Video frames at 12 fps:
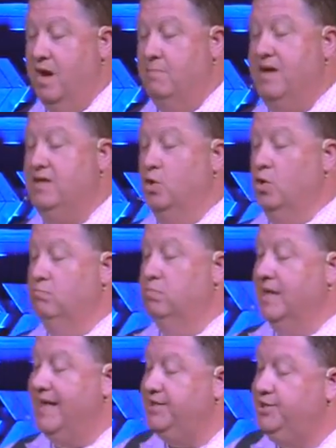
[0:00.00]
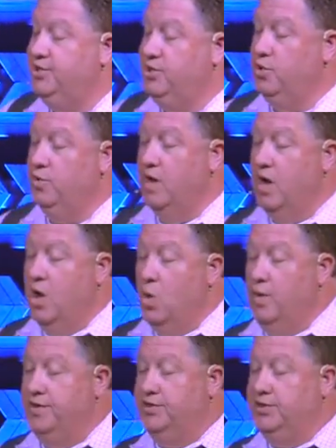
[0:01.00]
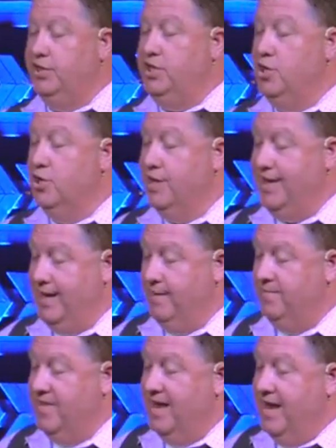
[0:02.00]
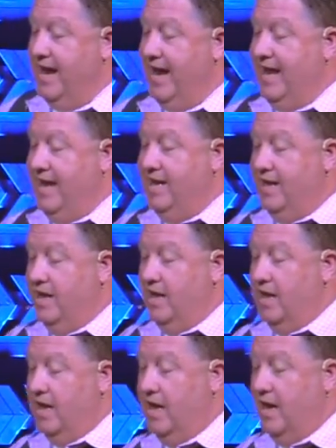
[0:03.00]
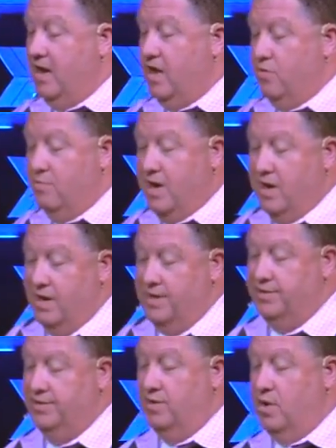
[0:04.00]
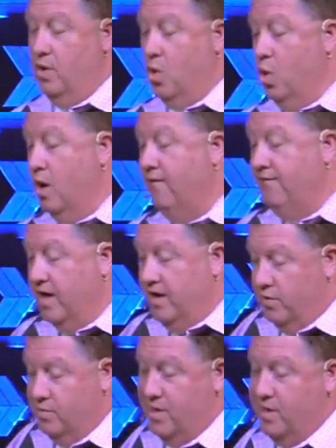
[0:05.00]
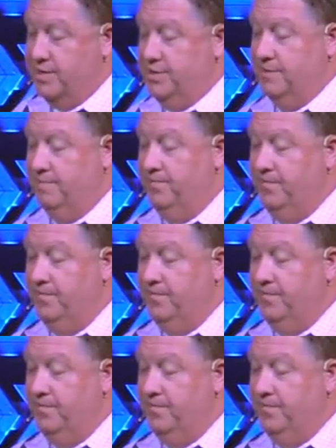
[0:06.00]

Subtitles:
May the Lord bless you with security and another marriage, or of another marriage.